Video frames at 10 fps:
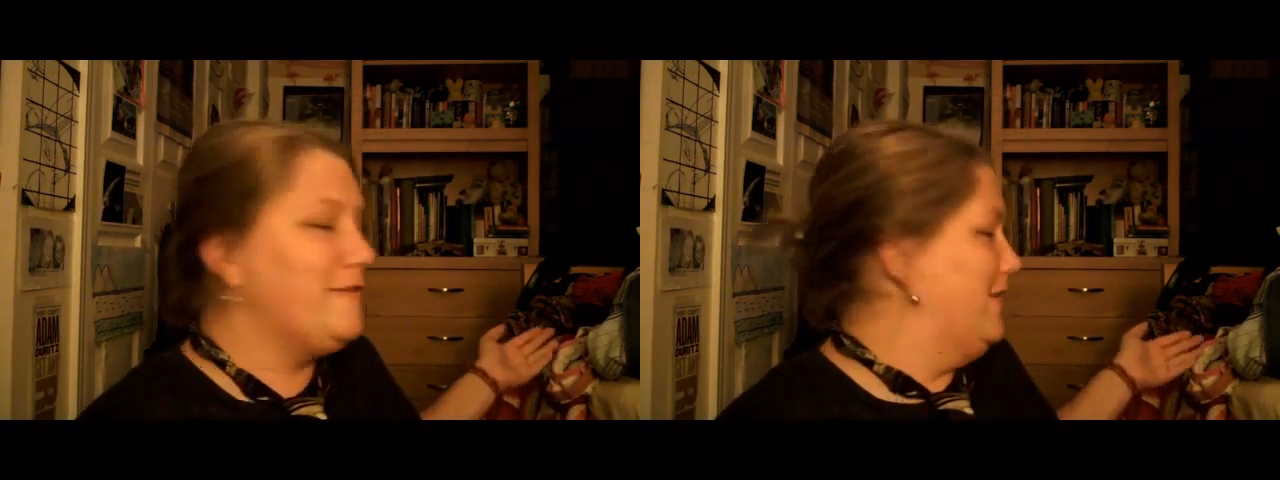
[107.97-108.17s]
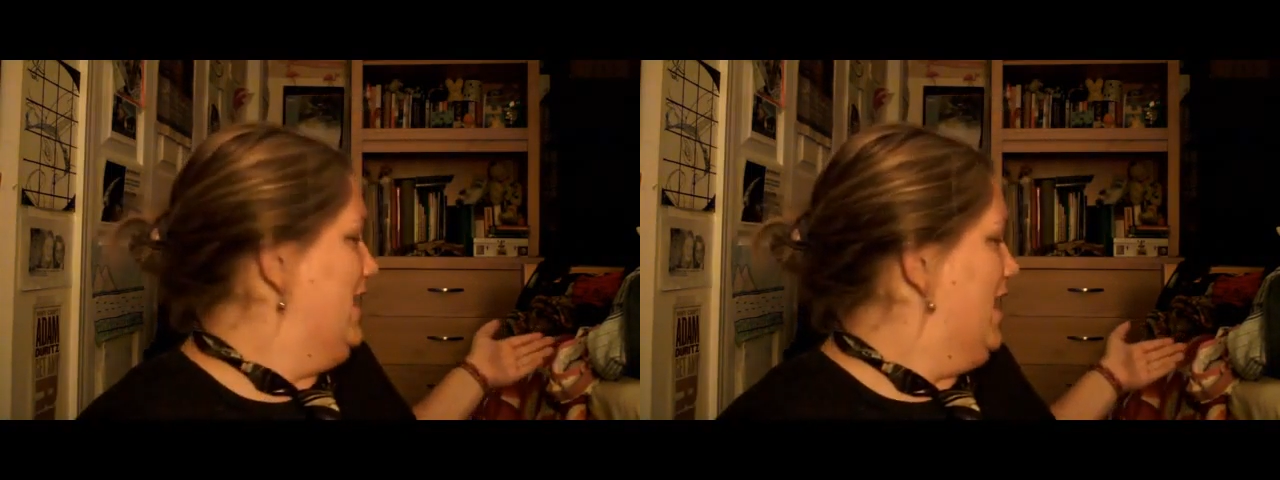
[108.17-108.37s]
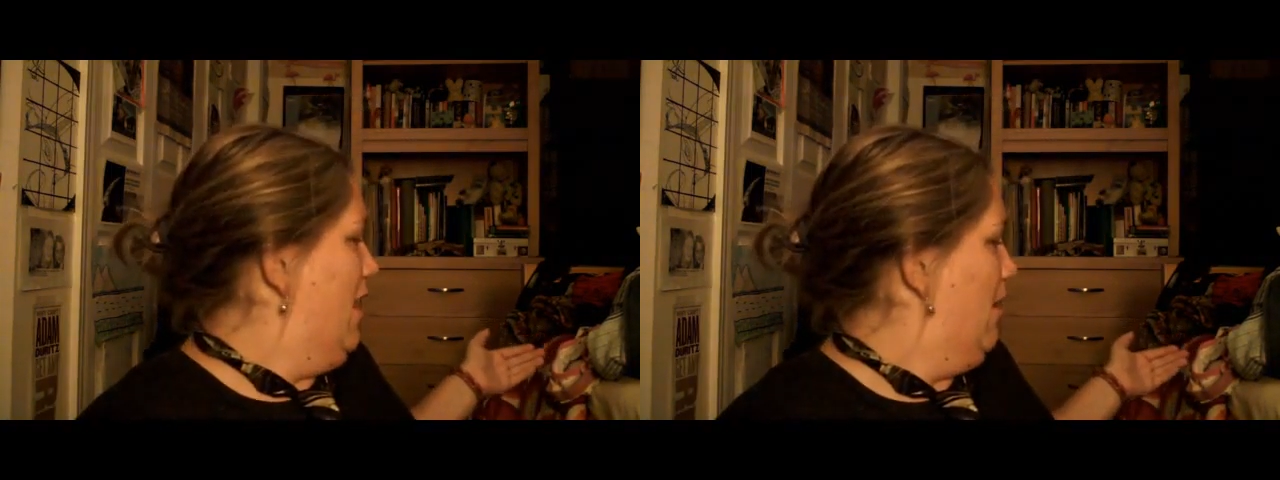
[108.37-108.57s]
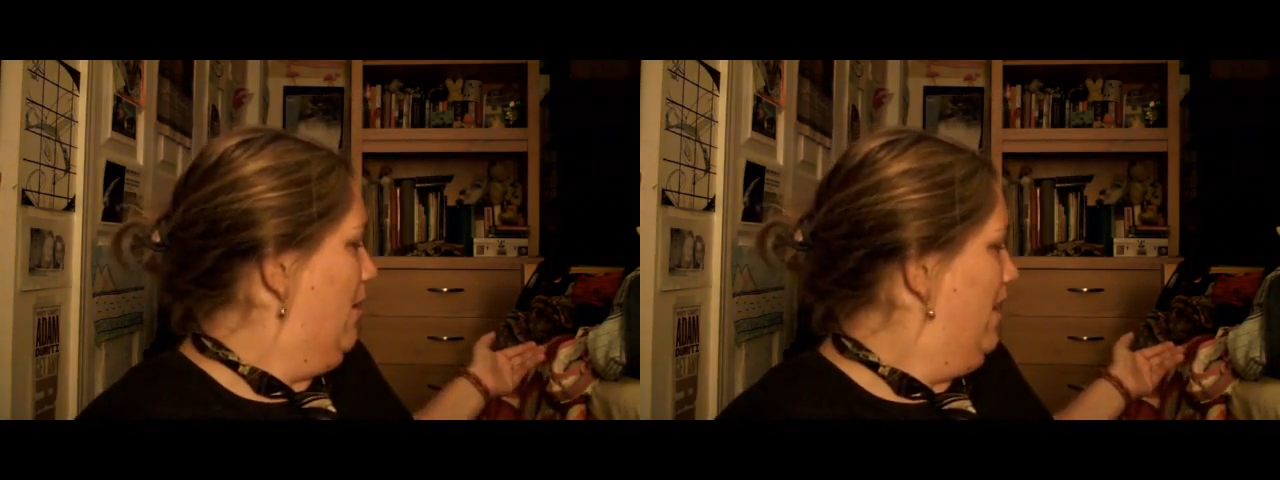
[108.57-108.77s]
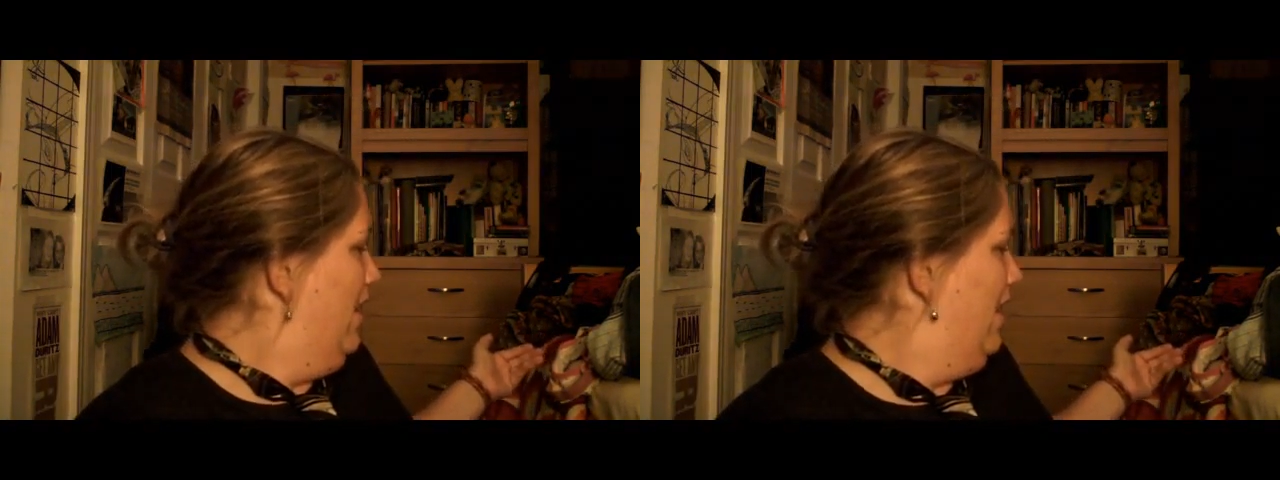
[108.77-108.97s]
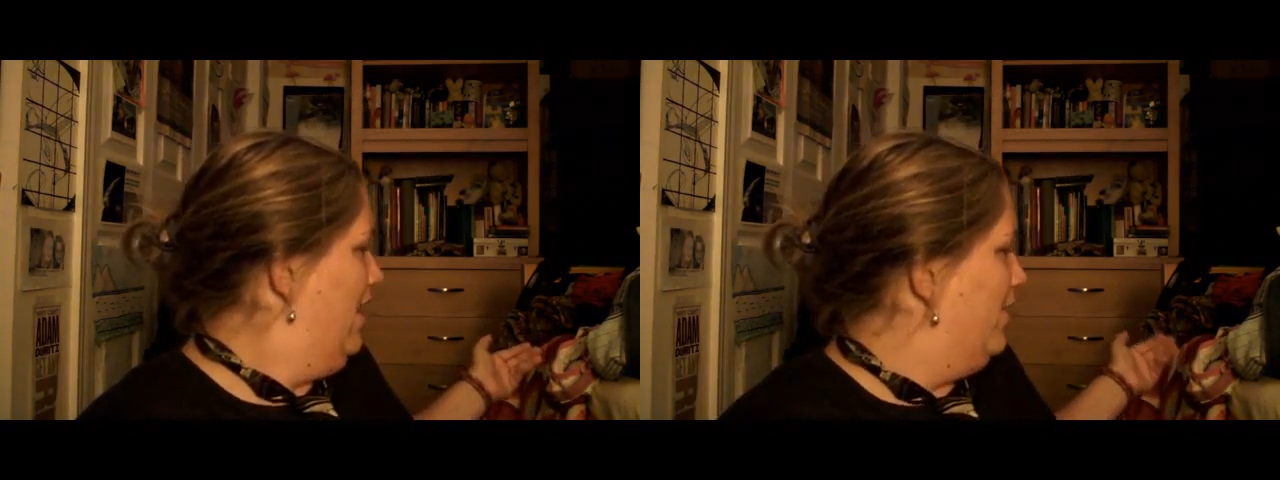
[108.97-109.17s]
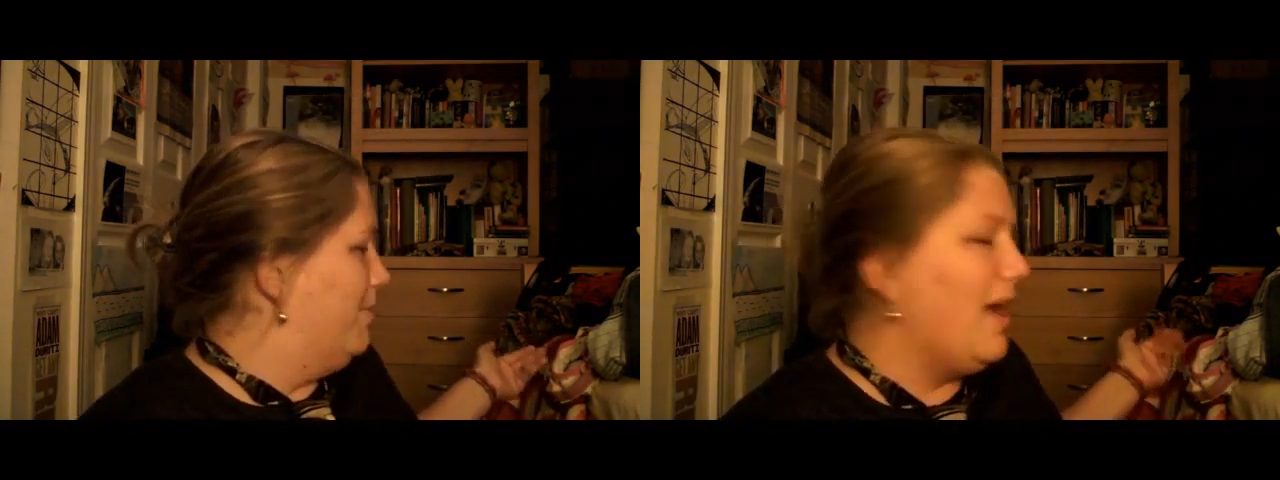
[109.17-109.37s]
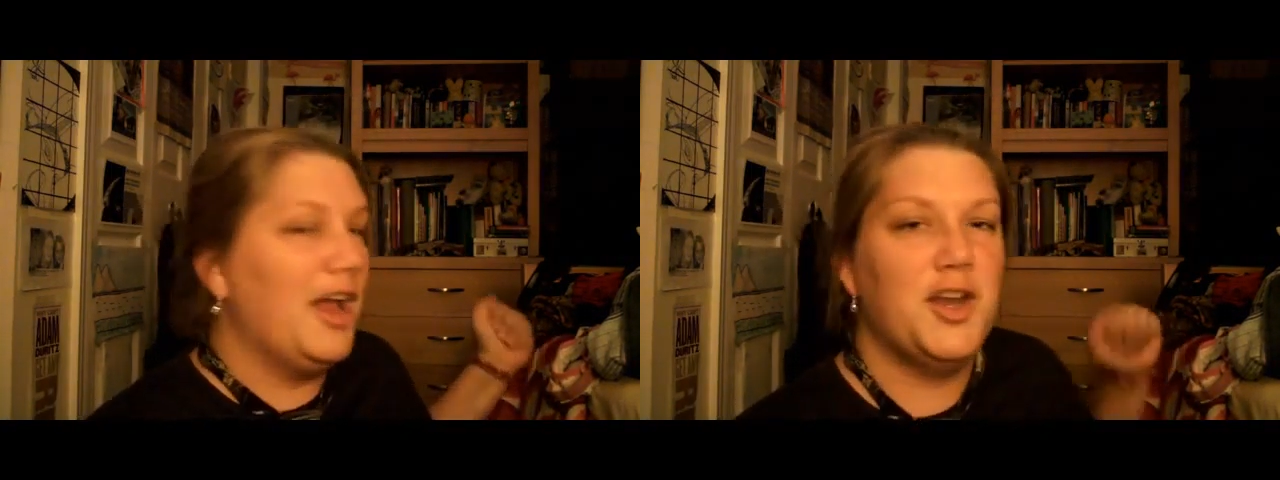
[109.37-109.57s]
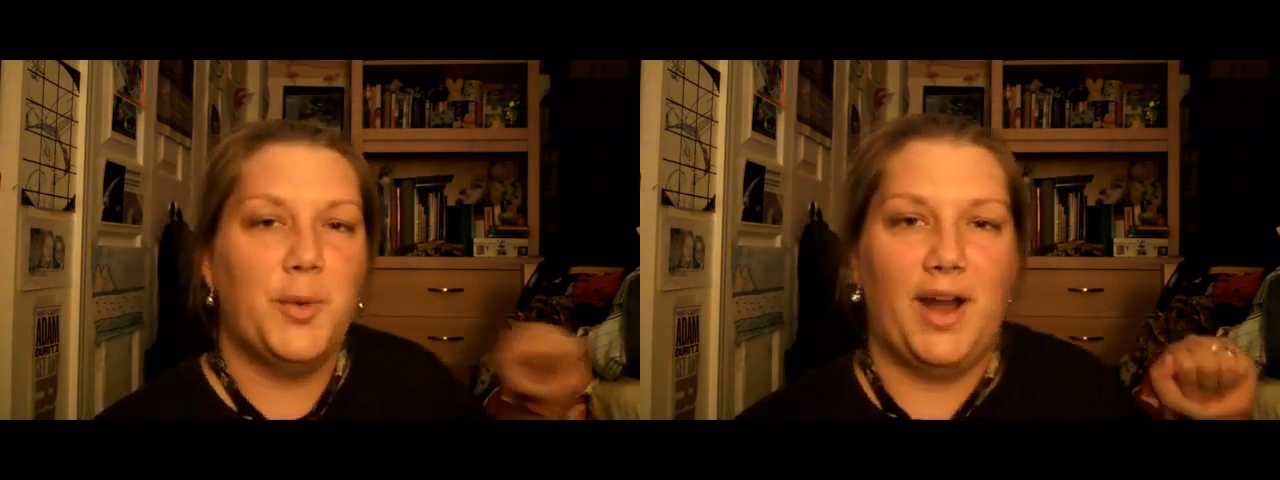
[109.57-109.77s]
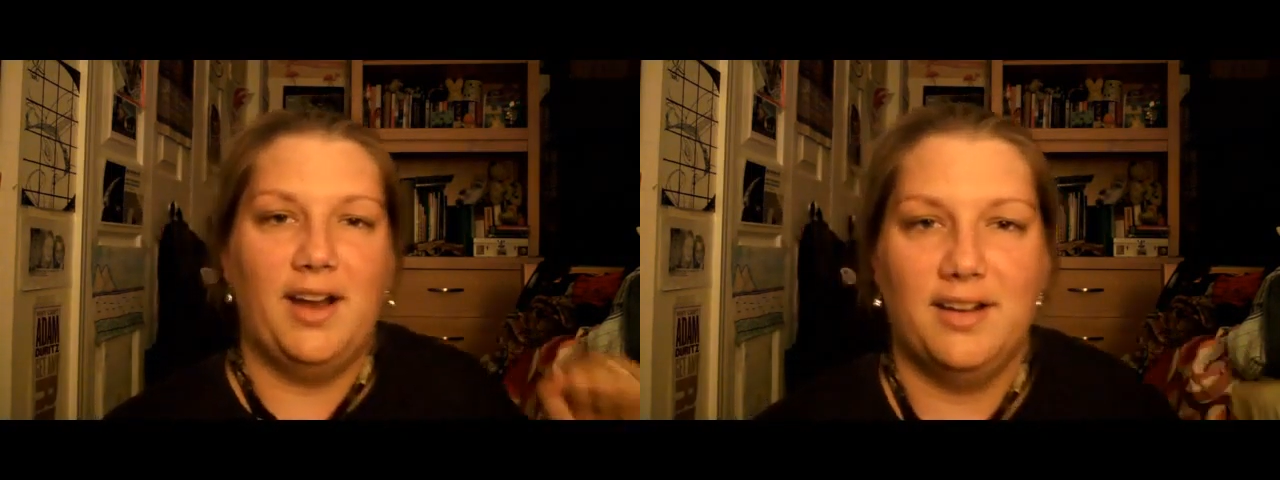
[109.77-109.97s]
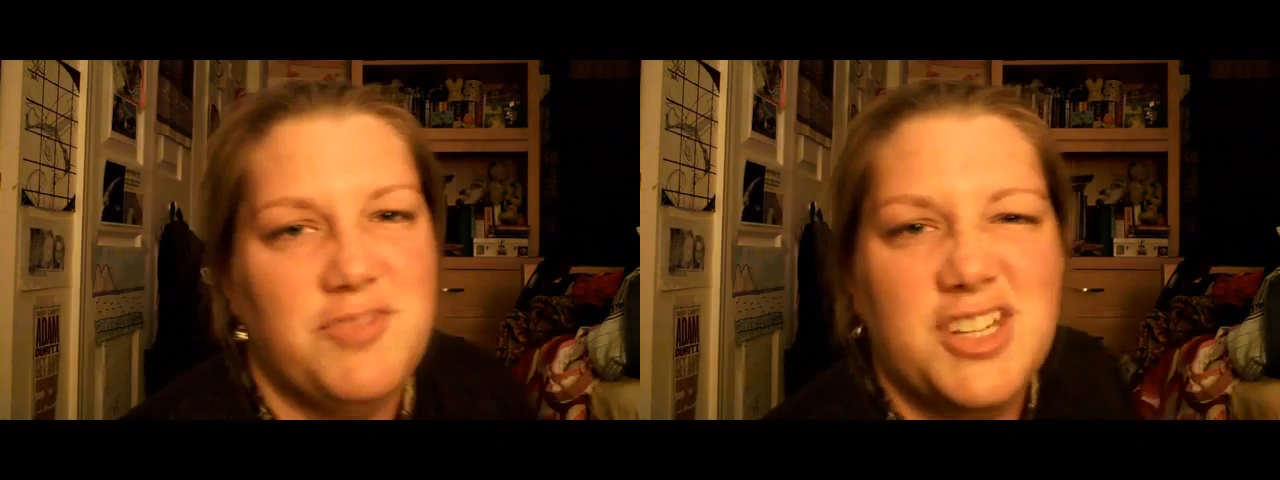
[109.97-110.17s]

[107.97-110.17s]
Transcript: video with my underwear.